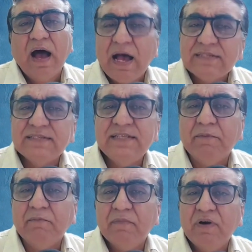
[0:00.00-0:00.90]
ask
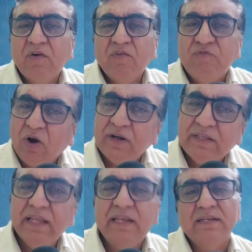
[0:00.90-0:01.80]
them
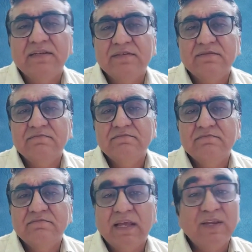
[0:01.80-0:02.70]
what they need.
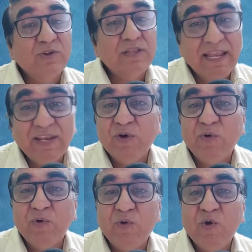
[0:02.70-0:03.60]
And you'll then
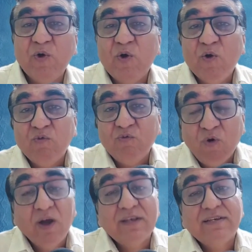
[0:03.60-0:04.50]
know
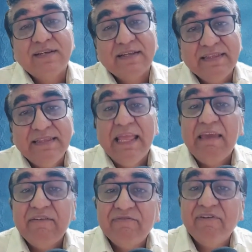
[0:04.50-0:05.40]
what
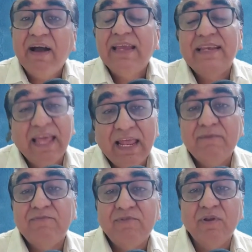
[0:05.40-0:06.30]
they find
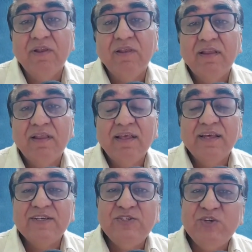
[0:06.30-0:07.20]
helpful
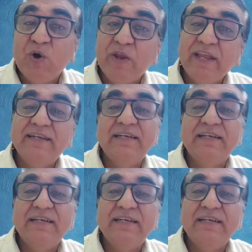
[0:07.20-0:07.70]
during